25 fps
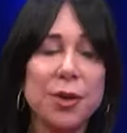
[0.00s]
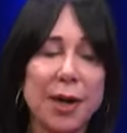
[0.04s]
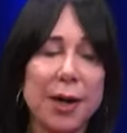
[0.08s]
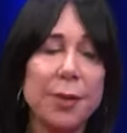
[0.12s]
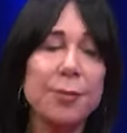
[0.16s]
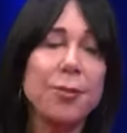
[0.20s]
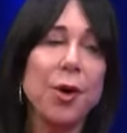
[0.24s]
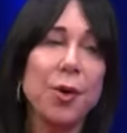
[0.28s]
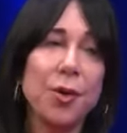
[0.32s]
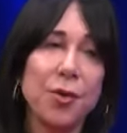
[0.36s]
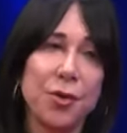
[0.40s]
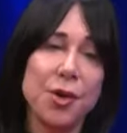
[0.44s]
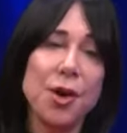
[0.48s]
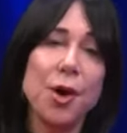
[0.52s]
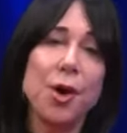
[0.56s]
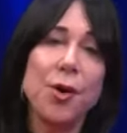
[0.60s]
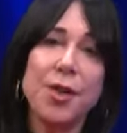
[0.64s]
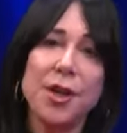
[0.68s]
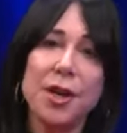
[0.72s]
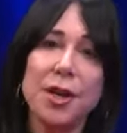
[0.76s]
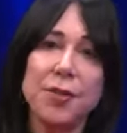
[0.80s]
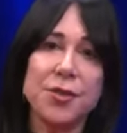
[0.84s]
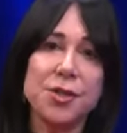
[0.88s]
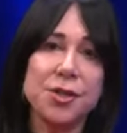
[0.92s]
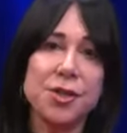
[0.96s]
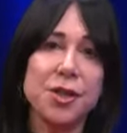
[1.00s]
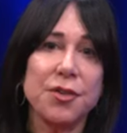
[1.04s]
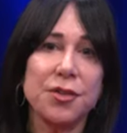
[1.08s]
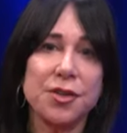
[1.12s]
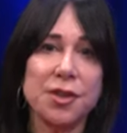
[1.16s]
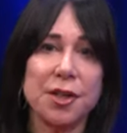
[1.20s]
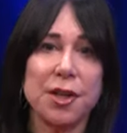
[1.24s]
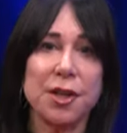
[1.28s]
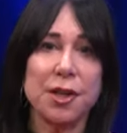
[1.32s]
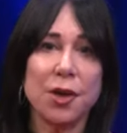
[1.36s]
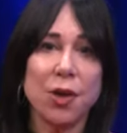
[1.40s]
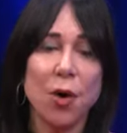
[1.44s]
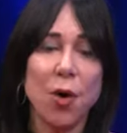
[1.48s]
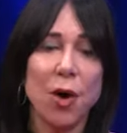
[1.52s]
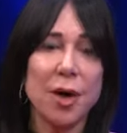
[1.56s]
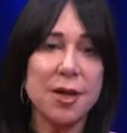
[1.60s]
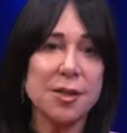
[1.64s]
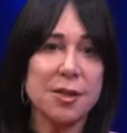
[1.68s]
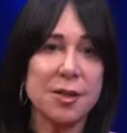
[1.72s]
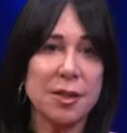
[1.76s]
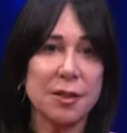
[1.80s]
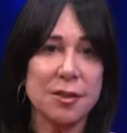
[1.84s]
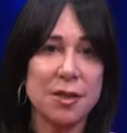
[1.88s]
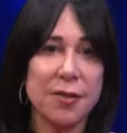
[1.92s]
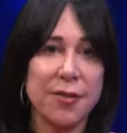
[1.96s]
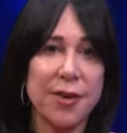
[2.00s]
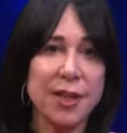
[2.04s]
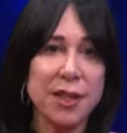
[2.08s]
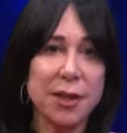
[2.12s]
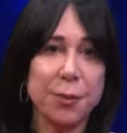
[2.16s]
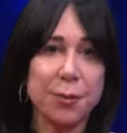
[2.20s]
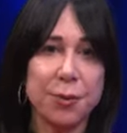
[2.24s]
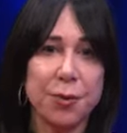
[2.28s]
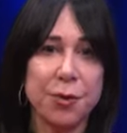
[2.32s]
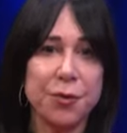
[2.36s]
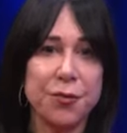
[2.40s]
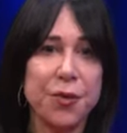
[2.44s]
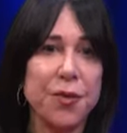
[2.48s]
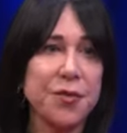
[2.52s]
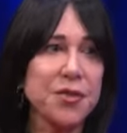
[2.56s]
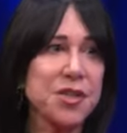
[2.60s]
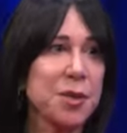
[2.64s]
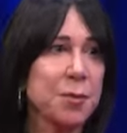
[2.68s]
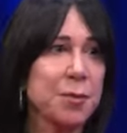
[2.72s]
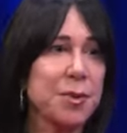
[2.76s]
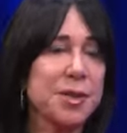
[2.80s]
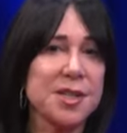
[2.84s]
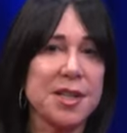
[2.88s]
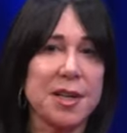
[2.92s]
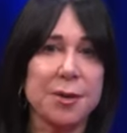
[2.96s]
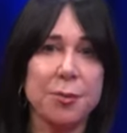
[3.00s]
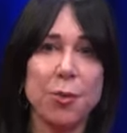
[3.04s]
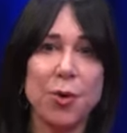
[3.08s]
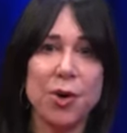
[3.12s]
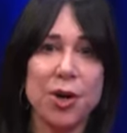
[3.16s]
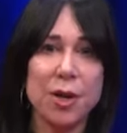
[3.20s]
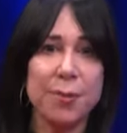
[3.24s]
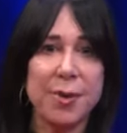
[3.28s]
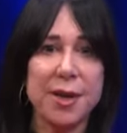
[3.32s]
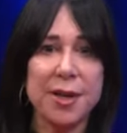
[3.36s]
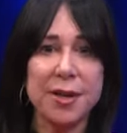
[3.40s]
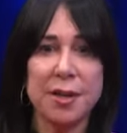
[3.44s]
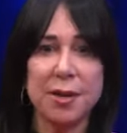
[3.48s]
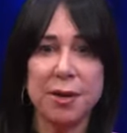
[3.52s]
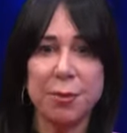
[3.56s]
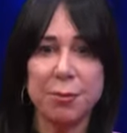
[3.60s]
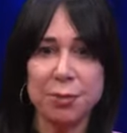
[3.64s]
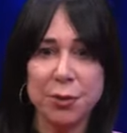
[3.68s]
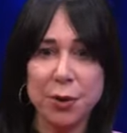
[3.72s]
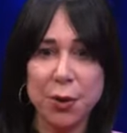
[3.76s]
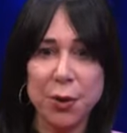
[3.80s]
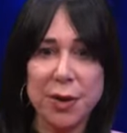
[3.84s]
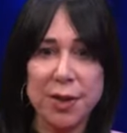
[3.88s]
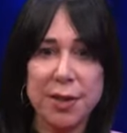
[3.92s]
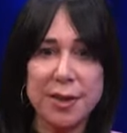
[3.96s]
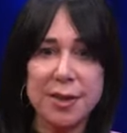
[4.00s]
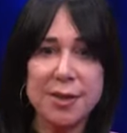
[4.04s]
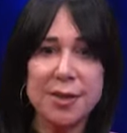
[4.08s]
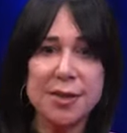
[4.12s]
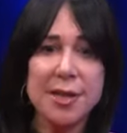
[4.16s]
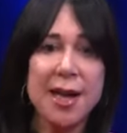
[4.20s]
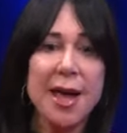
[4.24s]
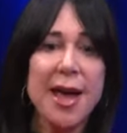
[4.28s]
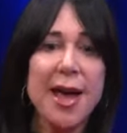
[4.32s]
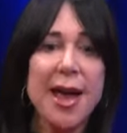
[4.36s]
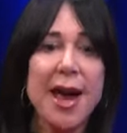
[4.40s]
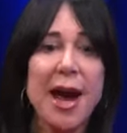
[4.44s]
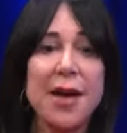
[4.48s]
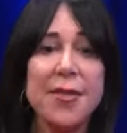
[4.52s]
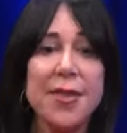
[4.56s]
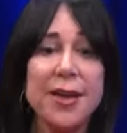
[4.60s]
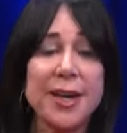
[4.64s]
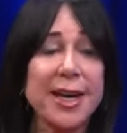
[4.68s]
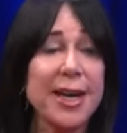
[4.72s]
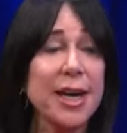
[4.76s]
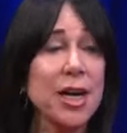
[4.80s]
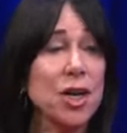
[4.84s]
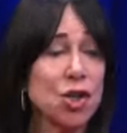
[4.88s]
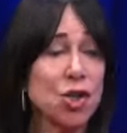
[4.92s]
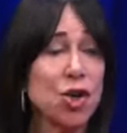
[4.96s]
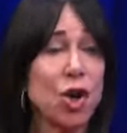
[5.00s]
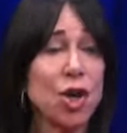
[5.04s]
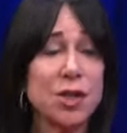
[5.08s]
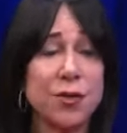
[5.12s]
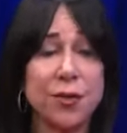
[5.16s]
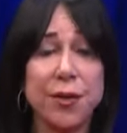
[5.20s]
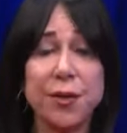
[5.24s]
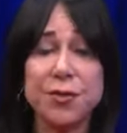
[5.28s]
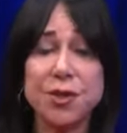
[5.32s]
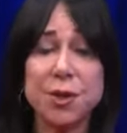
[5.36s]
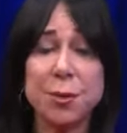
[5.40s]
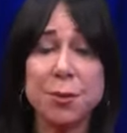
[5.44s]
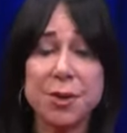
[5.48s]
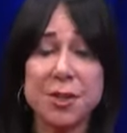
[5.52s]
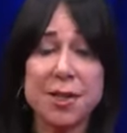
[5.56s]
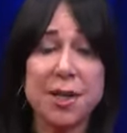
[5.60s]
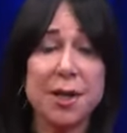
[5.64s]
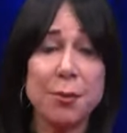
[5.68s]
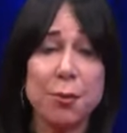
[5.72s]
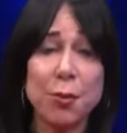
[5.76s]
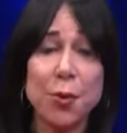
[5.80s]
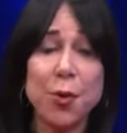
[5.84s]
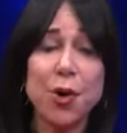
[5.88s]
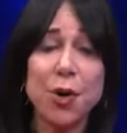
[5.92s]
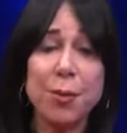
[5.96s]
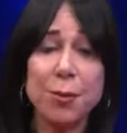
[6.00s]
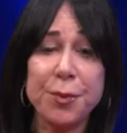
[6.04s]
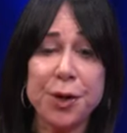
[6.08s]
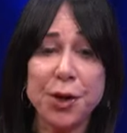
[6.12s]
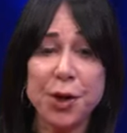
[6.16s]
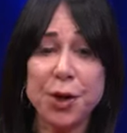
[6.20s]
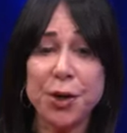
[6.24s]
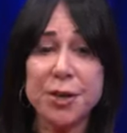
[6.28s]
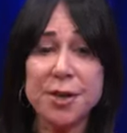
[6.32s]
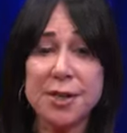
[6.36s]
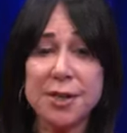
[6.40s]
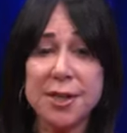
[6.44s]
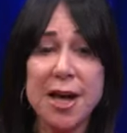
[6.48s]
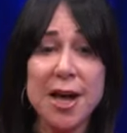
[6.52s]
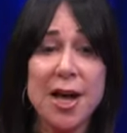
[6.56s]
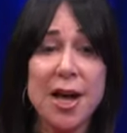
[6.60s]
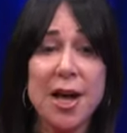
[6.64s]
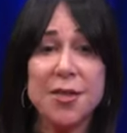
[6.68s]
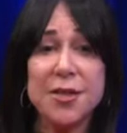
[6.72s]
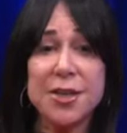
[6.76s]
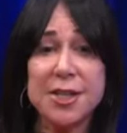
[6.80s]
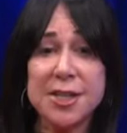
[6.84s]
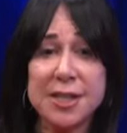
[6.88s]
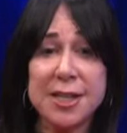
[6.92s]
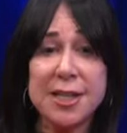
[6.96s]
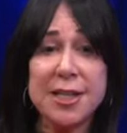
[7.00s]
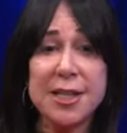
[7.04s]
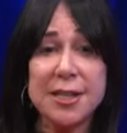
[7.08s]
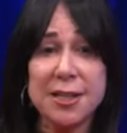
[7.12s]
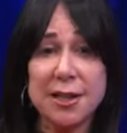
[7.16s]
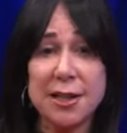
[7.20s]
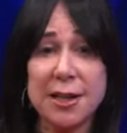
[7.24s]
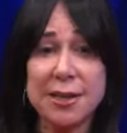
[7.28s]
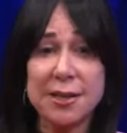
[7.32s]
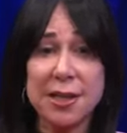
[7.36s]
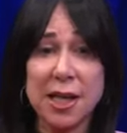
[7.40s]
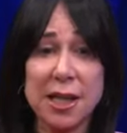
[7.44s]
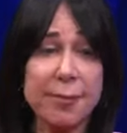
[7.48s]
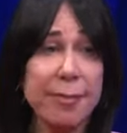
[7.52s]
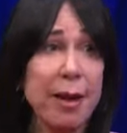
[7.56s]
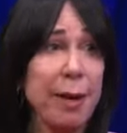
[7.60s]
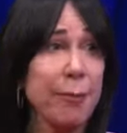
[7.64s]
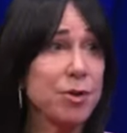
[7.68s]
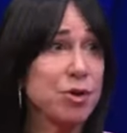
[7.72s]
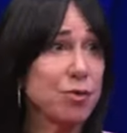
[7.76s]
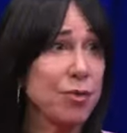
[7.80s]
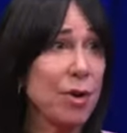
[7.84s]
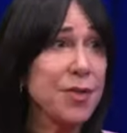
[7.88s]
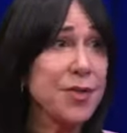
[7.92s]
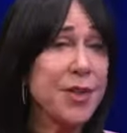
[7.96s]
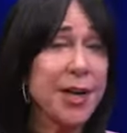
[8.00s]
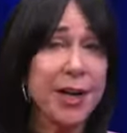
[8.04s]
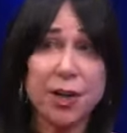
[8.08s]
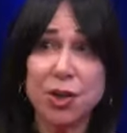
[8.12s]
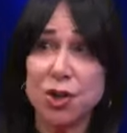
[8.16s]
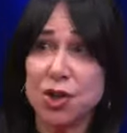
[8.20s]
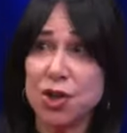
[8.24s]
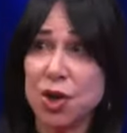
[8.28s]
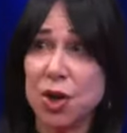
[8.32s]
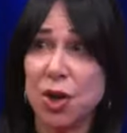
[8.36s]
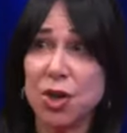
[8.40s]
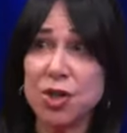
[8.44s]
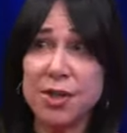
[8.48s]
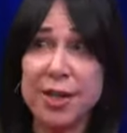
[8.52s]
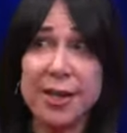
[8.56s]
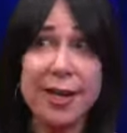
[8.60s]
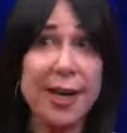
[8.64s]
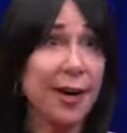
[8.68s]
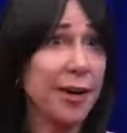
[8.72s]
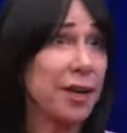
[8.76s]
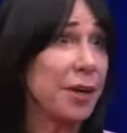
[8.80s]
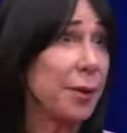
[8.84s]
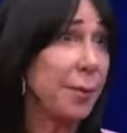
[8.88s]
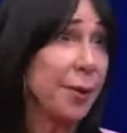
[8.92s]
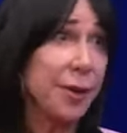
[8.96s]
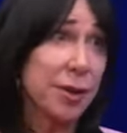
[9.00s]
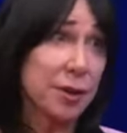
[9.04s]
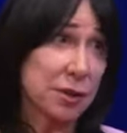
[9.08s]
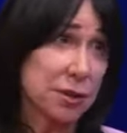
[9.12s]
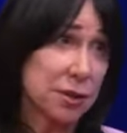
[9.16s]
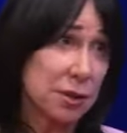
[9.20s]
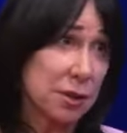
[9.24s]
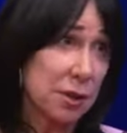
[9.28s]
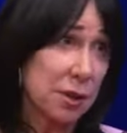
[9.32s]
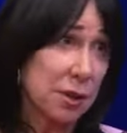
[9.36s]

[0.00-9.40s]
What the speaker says: and I both know that if it's going to cost a developer 50% more to pay the employees, and they can't charge 50% more because the city's going to tell them how much rent they could charge, they're not going to build.